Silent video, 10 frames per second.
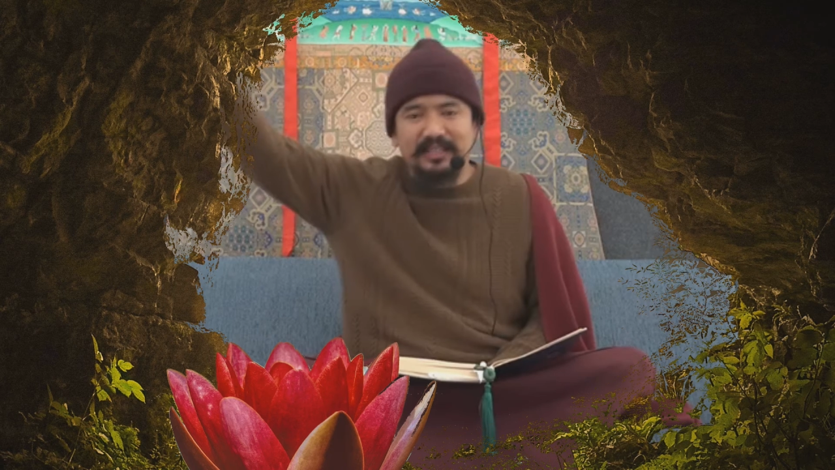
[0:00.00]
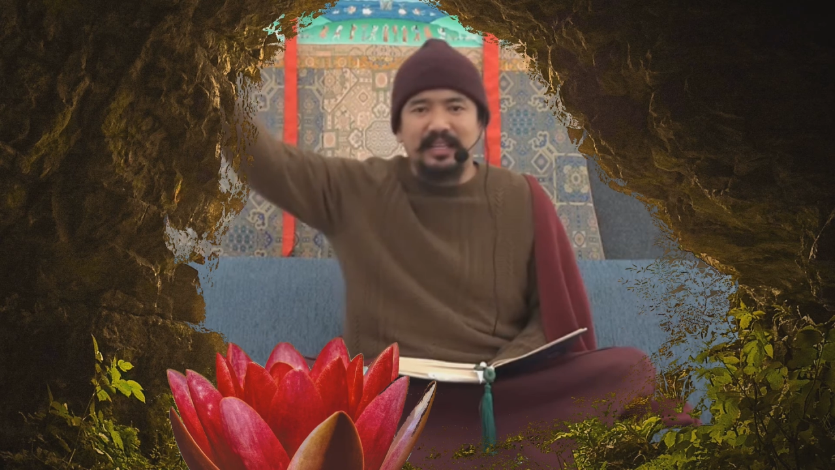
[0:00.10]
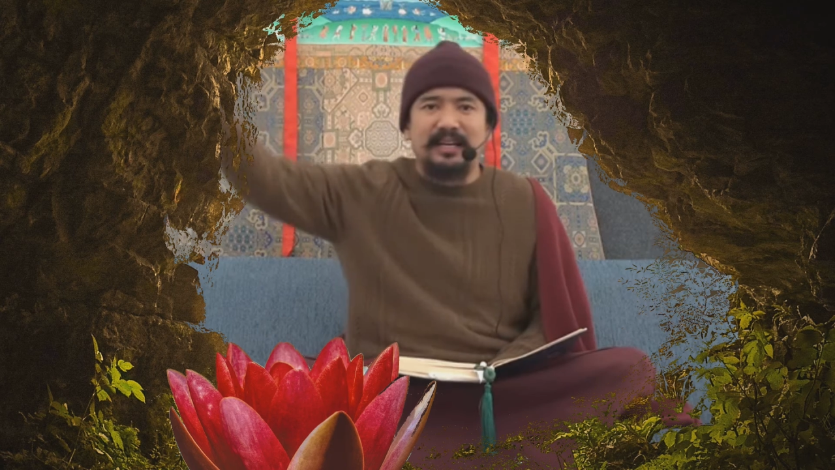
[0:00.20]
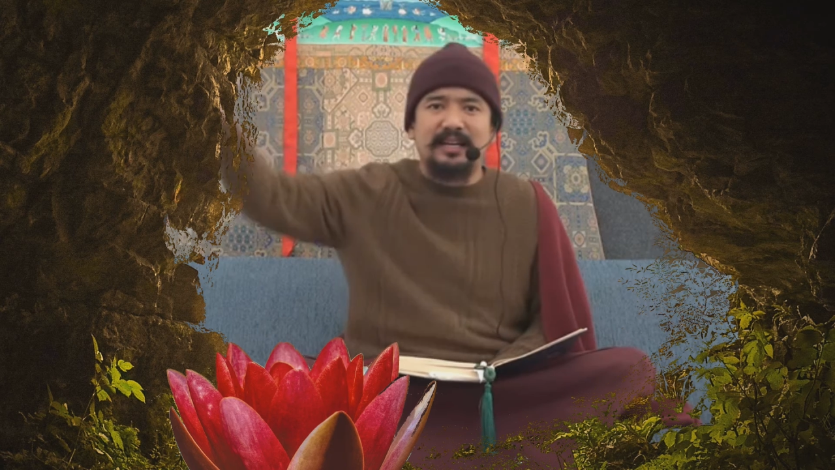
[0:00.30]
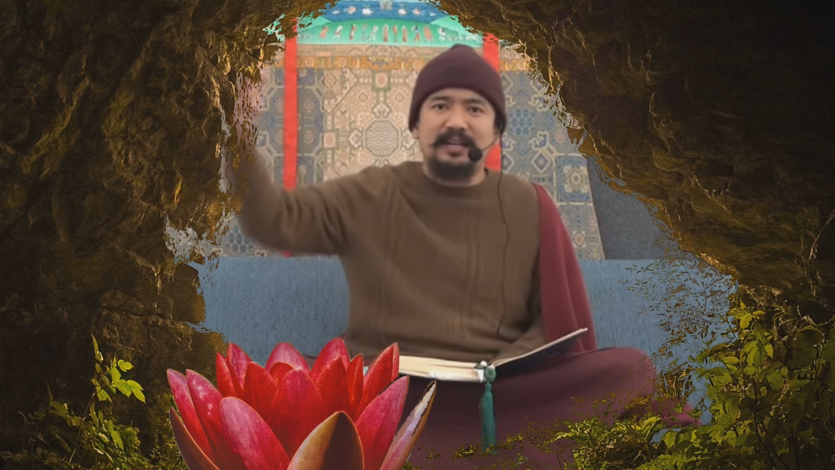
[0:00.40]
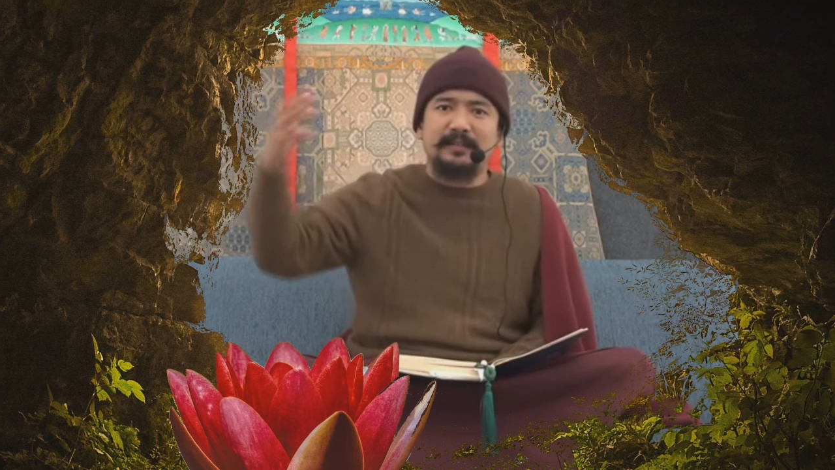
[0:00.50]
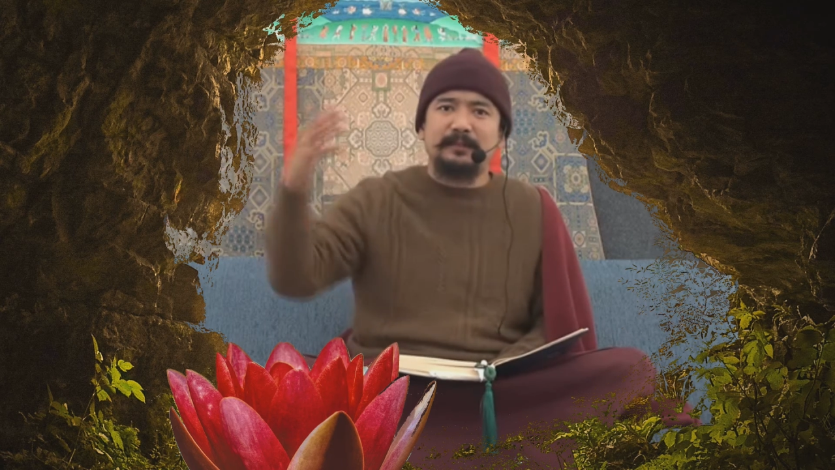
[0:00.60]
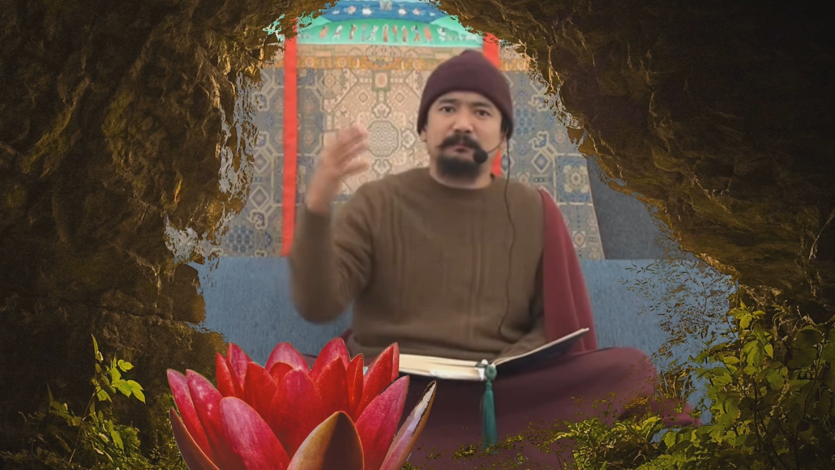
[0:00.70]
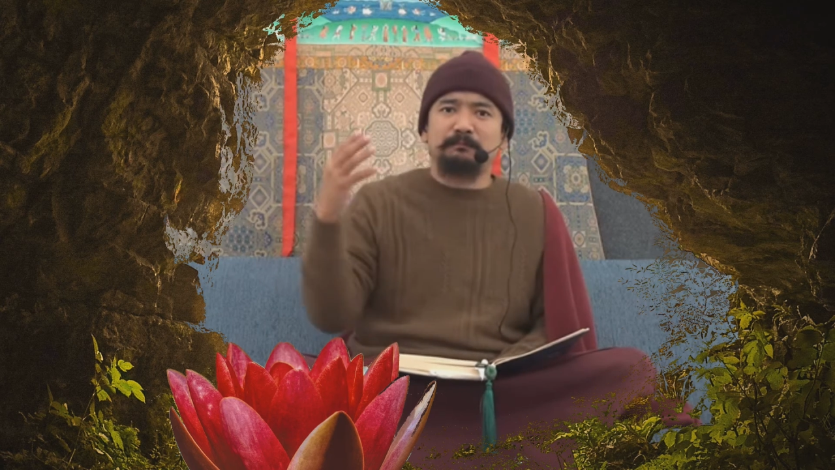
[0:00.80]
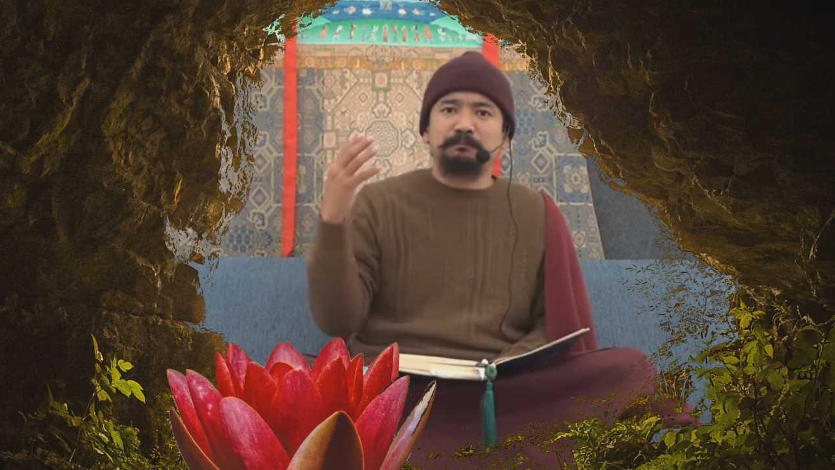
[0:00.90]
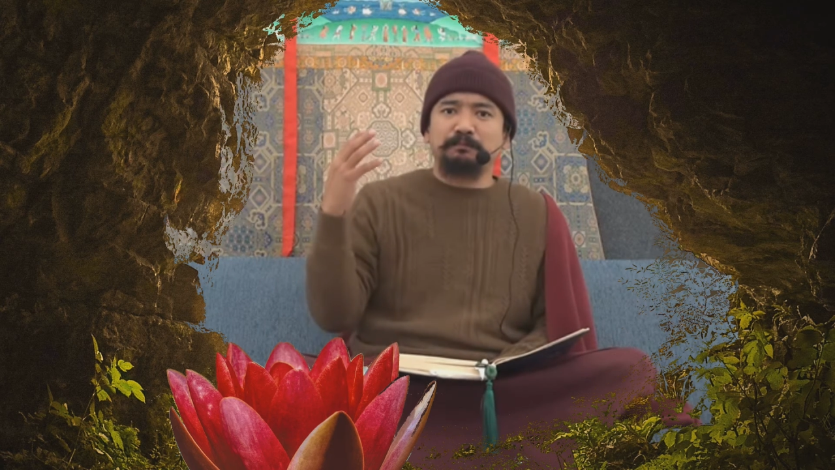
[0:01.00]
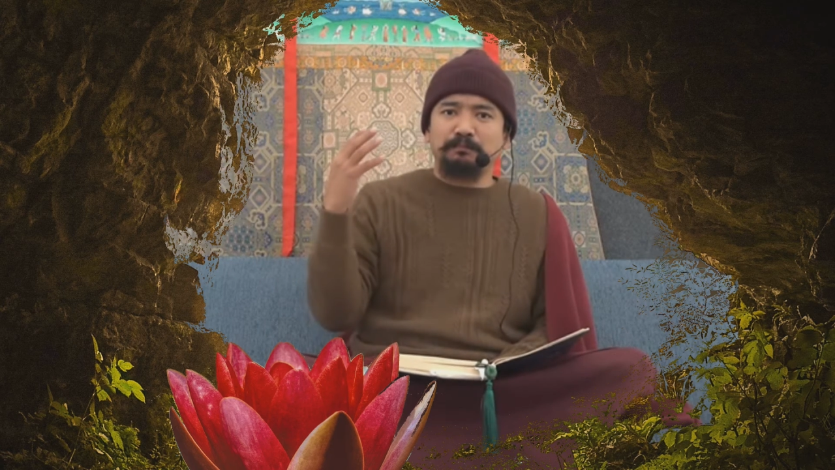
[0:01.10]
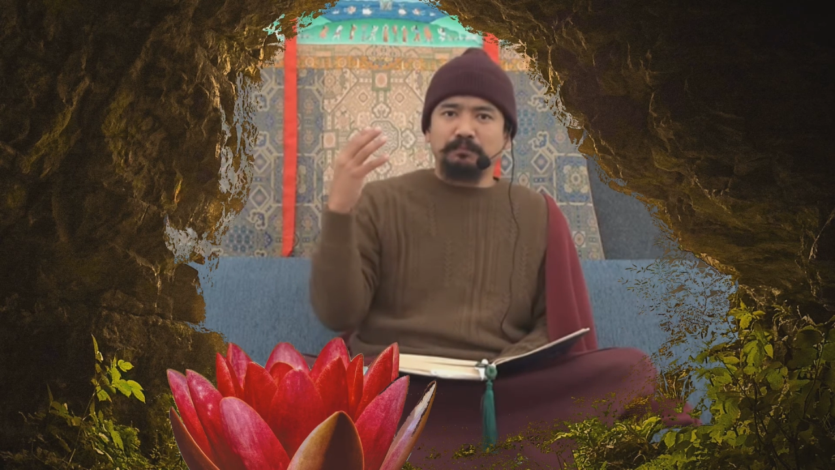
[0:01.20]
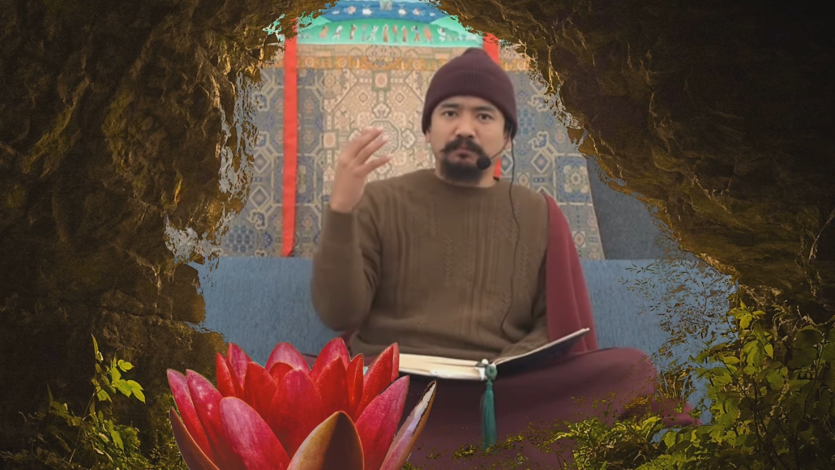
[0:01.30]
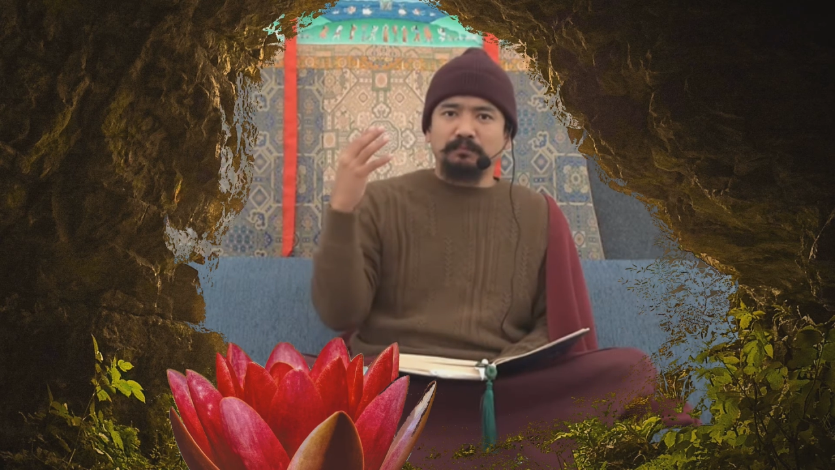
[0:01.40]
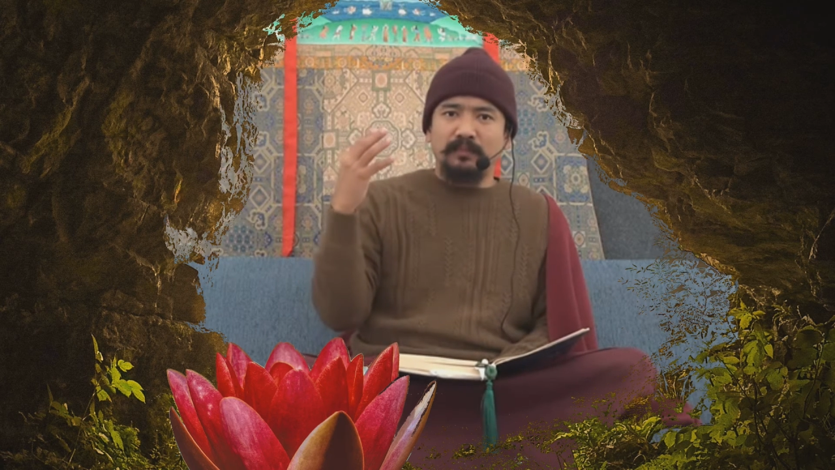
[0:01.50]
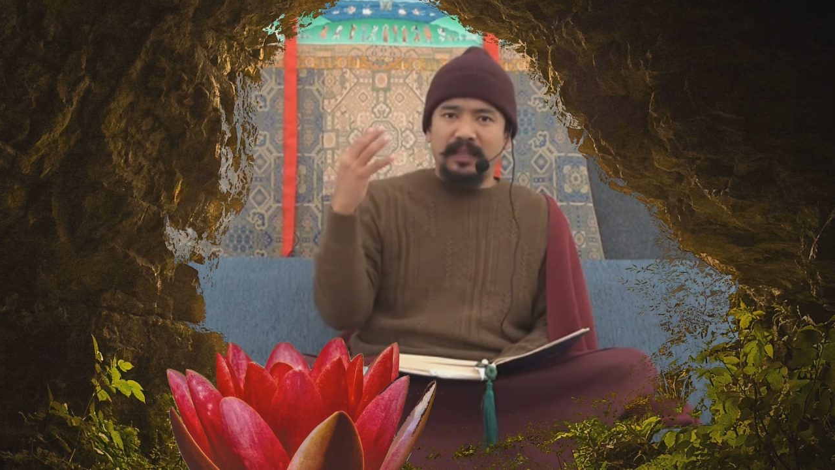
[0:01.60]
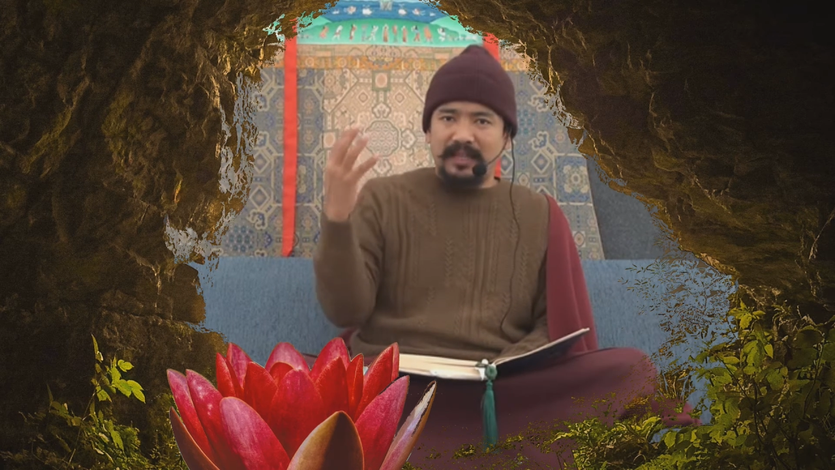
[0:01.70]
that, the